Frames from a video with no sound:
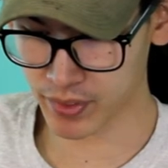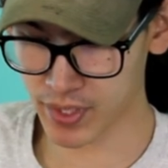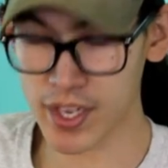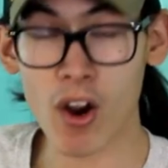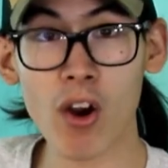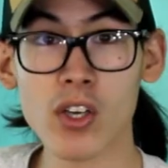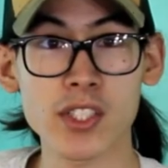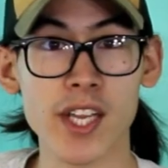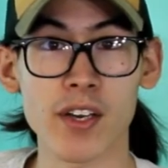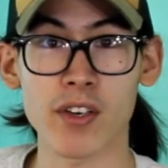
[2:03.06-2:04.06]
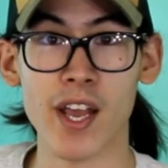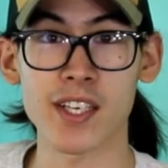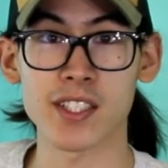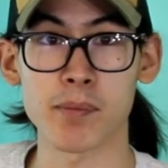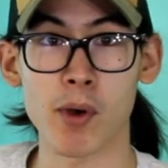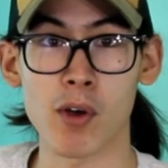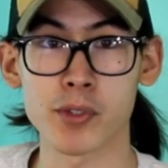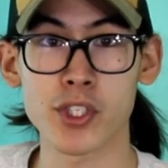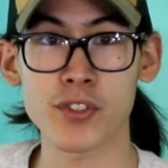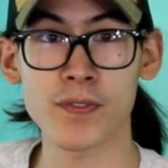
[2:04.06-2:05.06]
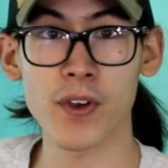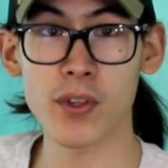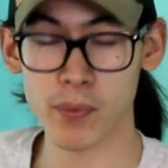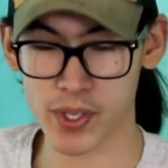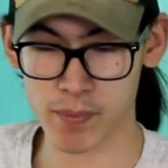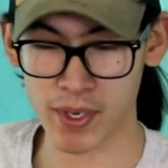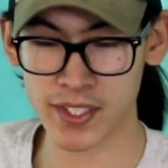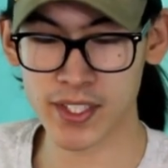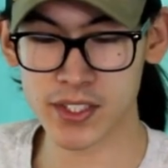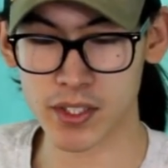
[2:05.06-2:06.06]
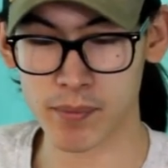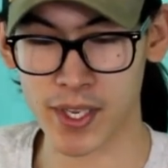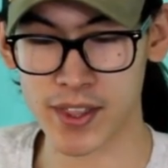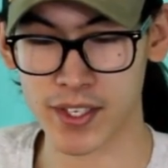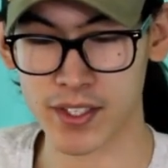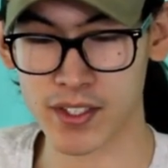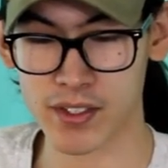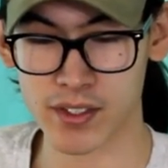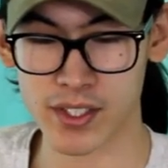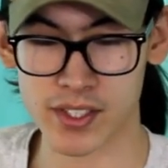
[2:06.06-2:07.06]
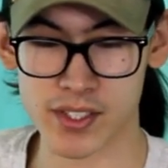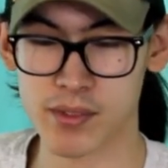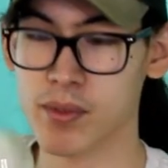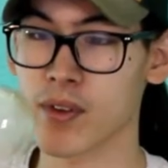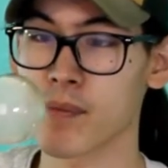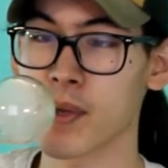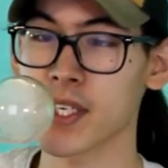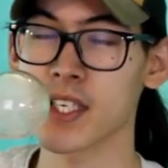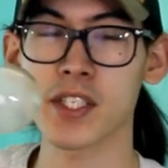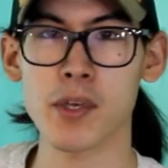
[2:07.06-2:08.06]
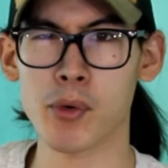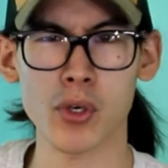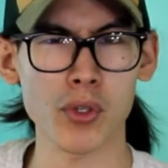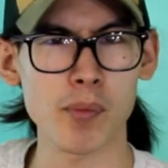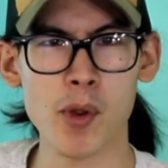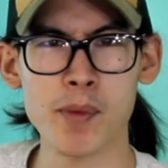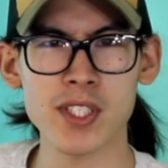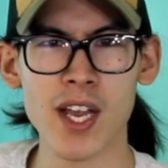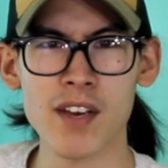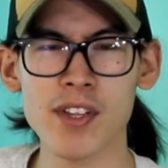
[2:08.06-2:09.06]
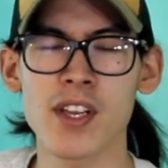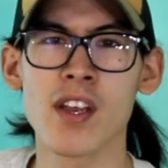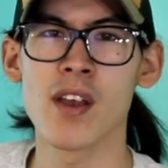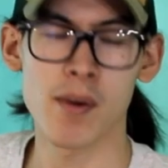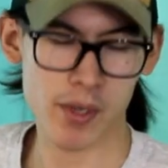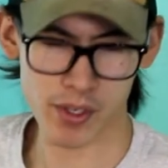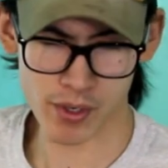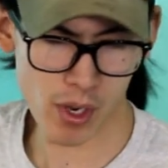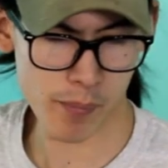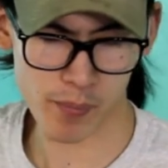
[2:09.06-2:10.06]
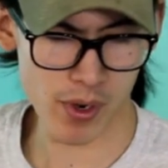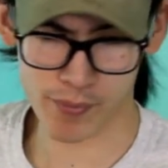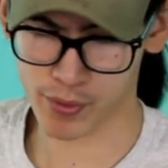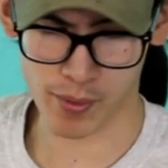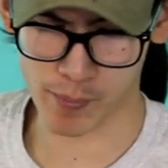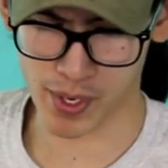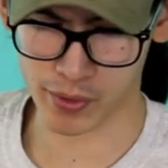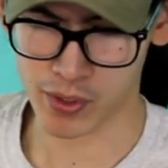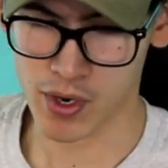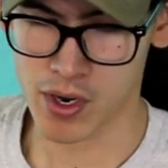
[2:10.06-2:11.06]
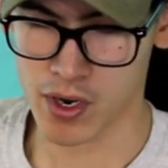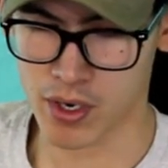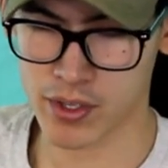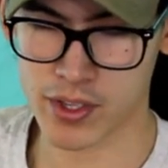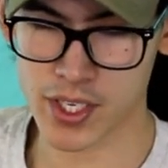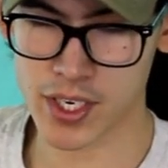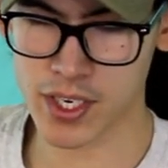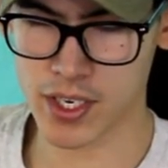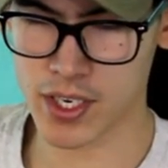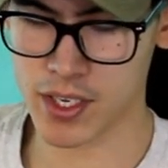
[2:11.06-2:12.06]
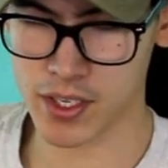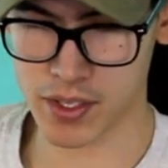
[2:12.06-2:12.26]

they are standard Edison bulbs, just filled with magnesium, I think. Is magnesium or aluminum inside of it? No, no, no matter. The